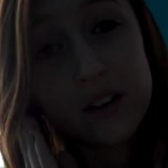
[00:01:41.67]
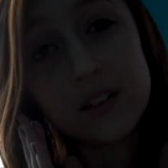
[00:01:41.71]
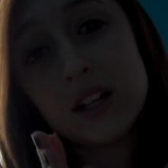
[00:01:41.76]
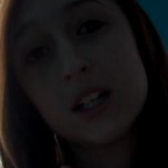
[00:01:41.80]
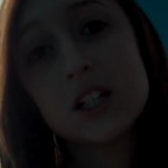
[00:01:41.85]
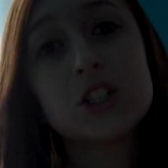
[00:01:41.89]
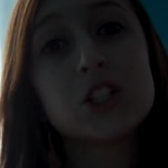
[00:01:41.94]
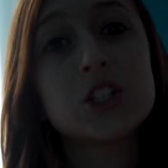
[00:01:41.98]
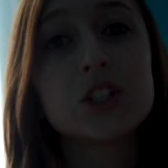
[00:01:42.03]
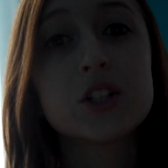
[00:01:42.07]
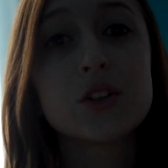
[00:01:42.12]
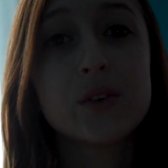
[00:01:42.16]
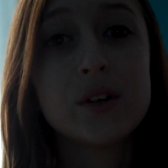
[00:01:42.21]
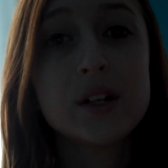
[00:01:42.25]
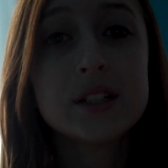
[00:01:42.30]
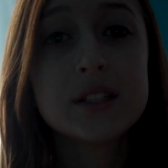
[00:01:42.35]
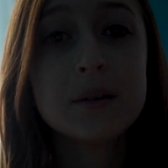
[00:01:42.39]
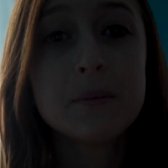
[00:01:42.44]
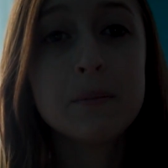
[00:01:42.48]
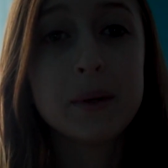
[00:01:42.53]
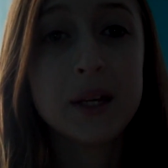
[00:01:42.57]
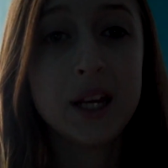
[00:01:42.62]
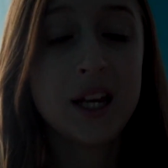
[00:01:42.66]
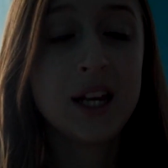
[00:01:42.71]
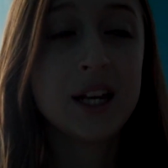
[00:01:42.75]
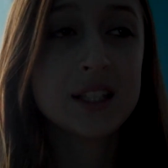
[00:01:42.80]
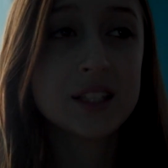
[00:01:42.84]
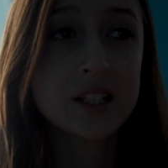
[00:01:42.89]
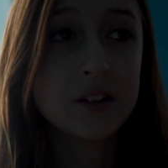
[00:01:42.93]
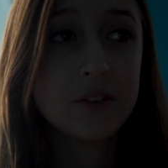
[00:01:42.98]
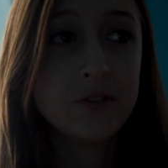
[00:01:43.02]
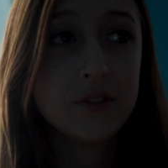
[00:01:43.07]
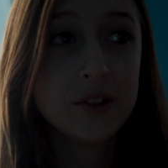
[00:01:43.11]
foundation. The reason being
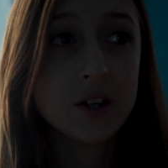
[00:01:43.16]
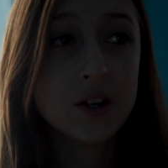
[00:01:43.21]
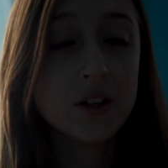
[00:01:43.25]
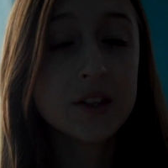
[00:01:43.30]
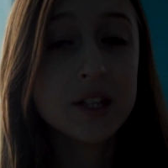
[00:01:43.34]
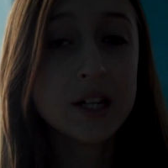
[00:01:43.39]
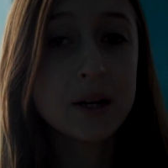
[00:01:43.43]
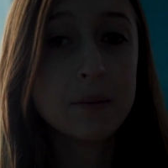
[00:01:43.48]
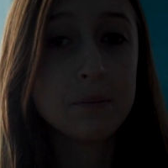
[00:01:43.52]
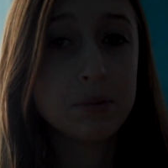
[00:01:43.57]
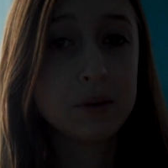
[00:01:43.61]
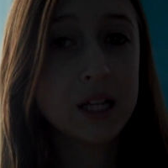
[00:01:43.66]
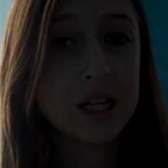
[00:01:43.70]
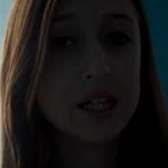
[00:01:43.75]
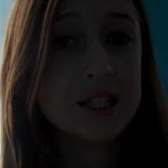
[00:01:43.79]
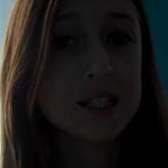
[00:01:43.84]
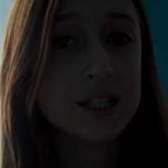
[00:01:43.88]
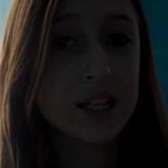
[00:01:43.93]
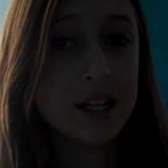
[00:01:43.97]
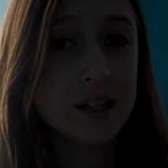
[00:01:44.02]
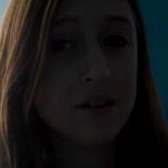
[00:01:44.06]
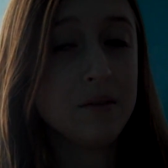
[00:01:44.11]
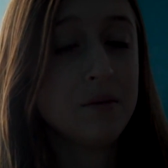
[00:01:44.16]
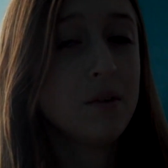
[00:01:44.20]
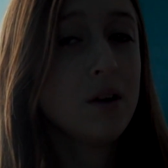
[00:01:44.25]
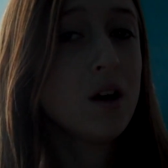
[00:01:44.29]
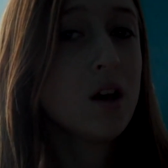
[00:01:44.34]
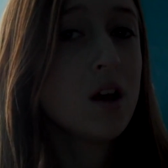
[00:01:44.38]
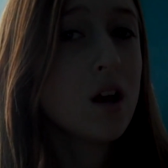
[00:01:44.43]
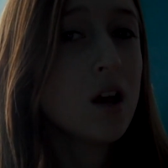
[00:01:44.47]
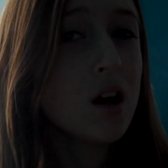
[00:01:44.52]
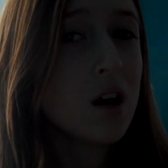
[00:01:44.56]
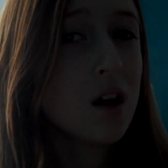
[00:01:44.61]
is I feel that it blends in
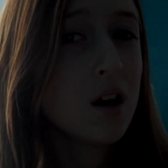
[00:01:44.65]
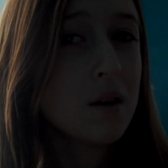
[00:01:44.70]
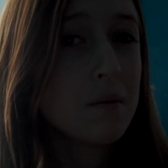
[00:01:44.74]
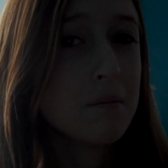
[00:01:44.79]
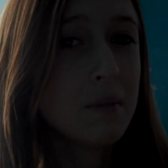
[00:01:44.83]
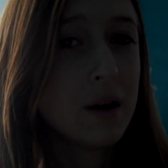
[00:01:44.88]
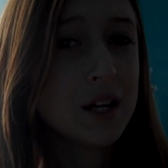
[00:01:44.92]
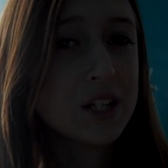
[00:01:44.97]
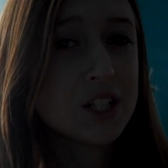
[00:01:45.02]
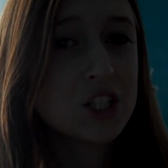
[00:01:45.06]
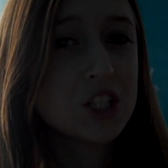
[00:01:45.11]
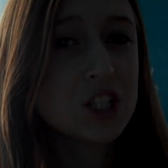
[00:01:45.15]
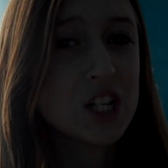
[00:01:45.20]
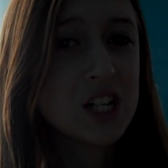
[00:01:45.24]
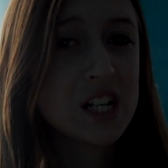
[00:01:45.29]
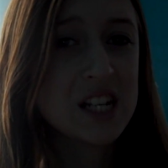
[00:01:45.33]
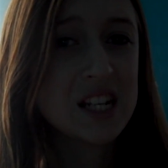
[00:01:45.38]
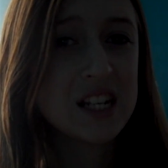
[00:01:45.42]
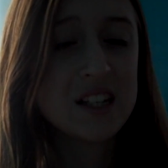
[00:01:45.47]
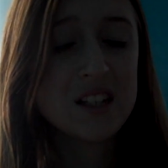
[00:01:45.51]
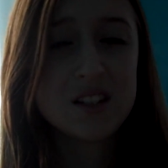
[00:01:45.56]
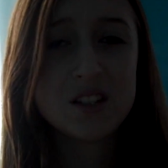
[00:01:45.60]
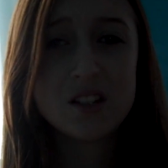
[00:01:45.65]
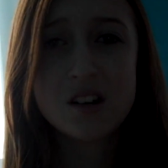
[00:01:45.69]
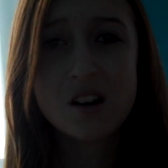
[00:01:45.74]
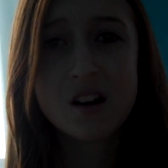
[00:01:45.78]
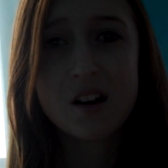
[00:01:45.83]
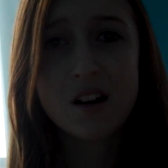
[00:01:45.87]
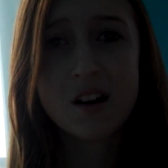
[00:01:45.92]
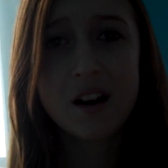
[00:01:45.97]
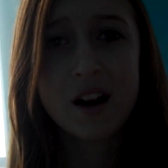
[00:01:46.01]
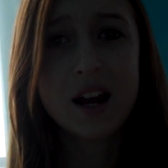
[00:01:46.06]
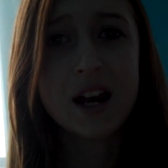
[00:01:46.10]
much
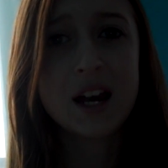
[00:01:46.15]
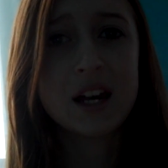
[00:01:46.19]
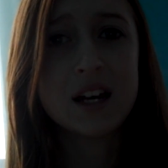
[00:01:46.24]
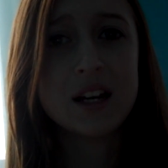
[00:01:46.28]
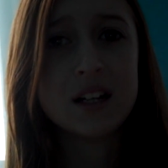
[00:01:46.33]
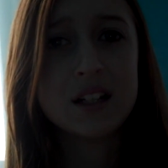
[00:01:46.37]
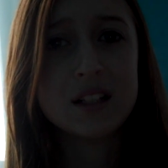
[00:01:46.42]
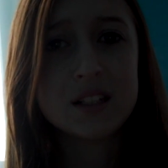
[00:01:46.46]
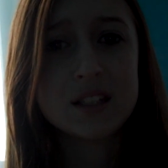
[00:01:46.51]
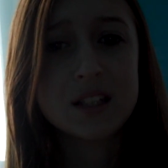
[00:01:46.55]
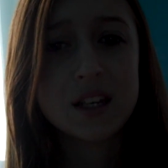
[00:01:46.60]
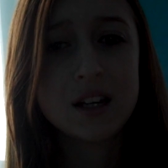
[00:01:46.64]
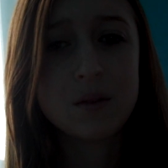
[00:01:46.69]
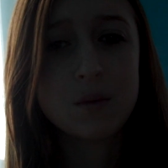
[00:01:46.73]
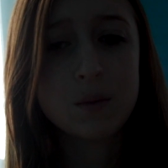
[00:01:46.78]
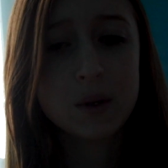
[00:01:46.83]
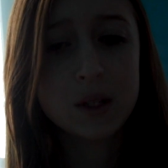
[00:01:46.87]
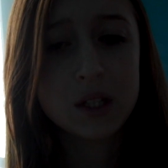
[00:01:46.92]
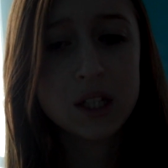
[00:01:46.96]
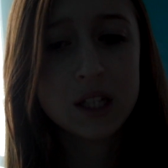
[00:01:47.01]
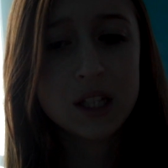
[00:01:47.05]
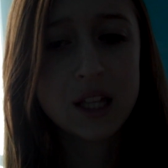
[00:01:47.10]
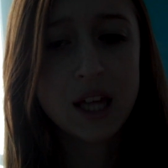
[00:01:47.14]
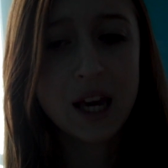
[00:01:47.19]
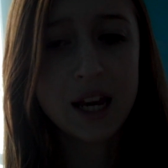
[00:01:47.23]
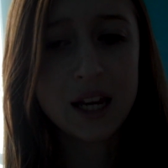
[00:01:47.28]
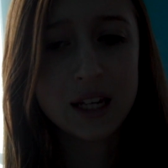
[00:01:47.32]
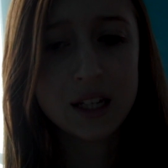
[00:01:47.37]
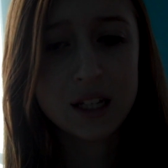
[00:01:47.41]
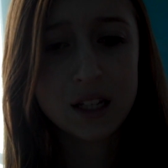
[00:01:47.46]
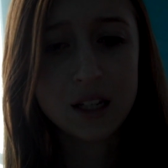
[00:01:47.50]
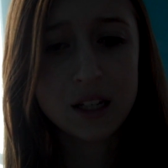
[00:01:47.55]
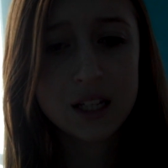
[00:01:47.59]
easier and it really
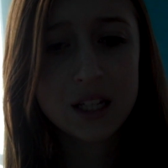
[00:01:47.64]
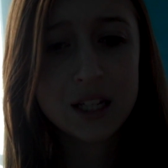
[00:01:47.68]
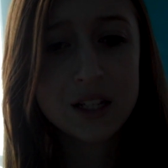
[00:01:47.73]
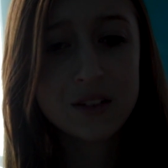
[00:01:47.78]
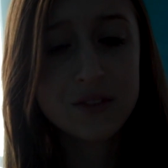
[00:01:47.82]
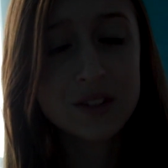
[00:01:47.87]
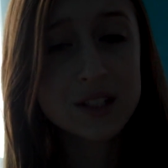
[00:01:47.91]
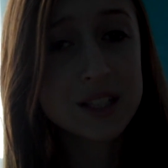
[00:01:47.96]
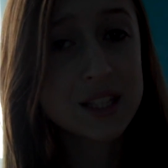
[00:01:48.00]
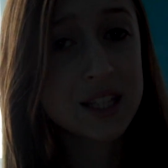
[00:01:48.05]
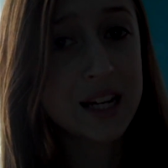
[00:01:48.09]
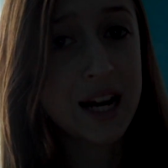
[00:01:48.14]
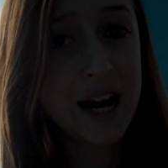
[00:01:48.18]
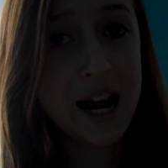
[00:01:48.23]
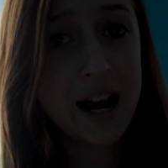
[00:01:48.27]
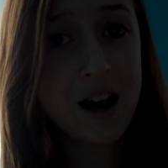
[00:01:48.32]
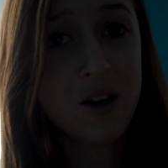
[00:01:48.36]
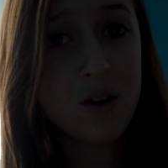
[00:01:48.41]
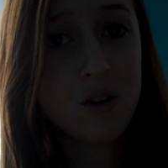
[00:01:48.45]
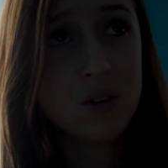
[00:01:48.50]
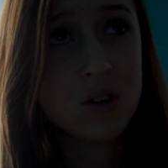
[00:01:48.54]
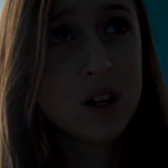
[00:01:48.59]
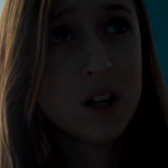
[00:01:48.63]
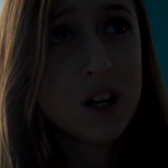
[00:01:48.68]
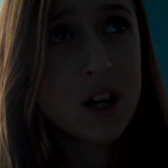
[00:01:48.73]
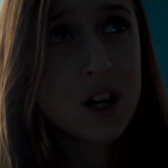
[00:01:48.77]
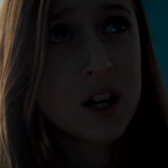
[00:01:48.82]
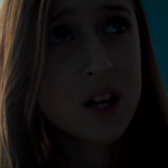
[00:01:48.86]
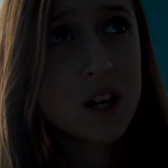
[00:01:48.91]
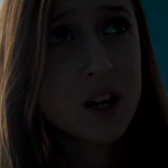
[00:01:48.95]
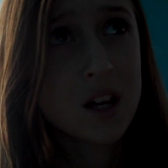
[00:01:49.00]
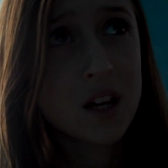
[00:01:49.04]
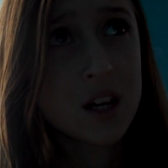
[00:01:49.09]
evens it out,
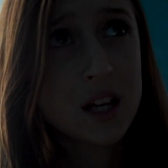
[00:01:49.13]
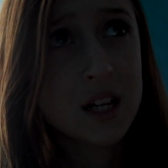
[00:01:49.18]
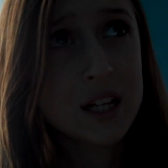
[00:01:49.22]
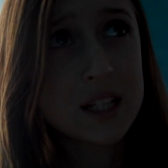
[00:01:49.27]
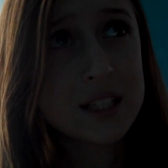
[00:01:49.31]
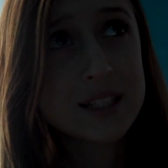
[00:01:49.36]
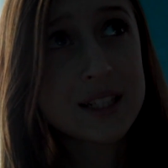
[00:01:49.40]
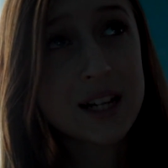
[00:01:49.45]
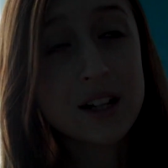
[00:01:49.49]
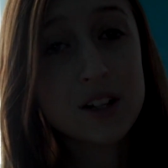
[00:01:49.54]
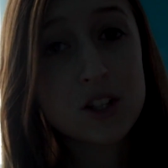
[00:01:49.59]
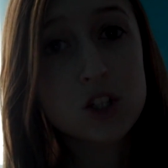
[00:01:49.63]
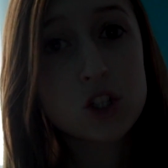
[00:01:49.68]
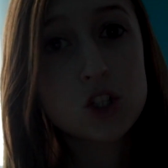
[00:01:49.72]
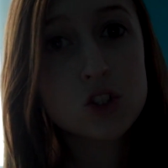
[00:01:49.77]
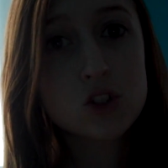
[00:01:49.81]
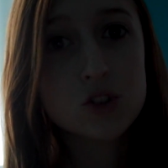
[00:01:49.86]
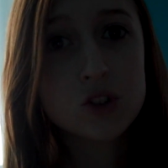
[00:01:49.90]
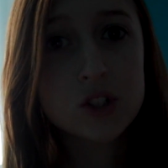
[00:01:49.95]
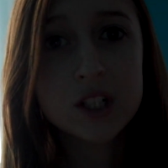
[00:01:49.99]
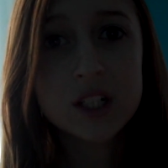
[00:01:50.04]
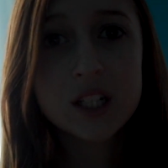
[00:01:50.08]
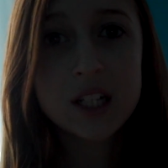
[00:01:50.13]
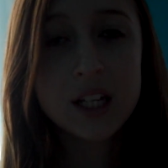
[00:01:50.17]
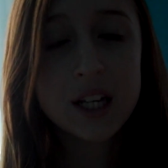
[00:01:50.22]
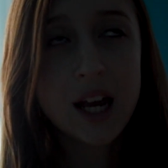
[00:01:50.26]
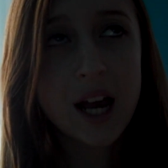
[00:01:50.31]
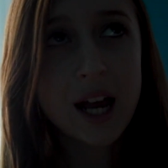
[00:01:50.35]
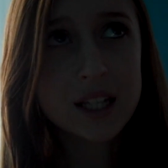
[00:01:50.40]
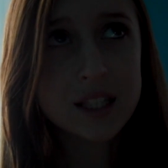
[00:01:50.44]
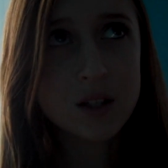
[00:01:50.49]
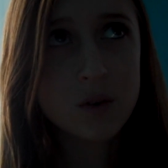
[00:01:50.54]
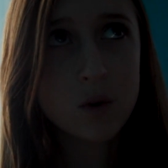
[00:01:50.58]
and it's not
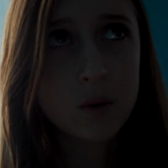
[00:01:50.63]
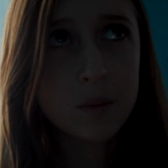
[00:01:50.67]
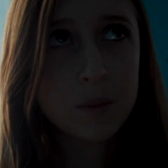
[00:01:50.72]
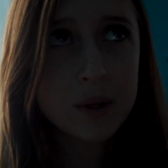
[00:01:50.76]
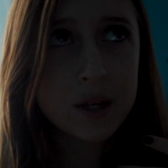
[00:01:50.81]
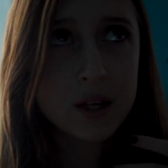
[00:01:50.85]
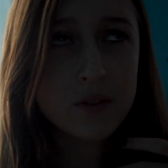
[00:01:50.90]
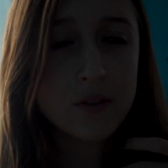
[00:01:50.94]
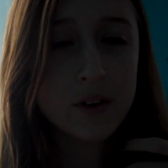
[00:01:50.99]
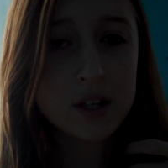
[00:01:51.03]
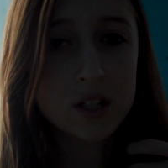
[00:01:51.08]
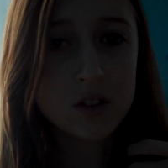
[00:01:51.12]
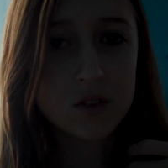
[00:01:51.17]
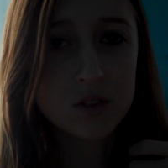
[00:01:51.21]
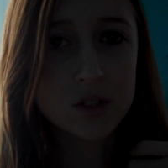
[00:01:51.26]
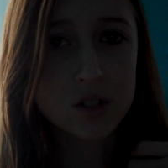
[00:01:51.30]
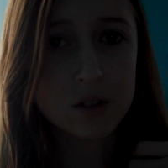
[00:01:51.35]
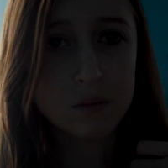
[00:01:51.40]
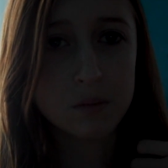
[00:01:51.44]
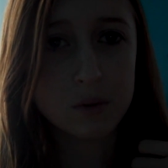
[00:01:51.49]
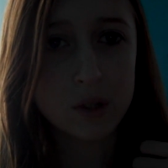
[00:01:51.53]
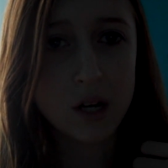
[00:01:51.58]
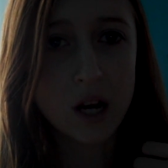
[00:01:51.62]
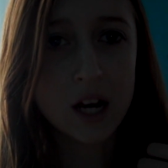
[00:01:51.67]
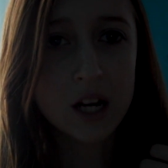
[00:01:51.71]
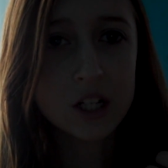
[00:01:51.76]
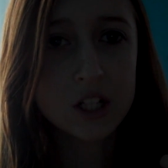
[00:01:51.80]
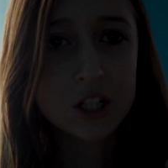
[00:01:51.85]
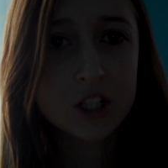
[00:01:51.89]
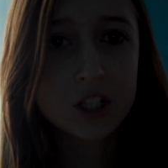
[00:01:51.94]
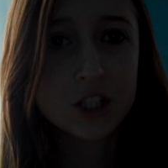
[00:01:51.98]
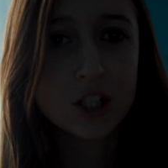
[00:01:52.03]
streaky as it would be if I used a brush.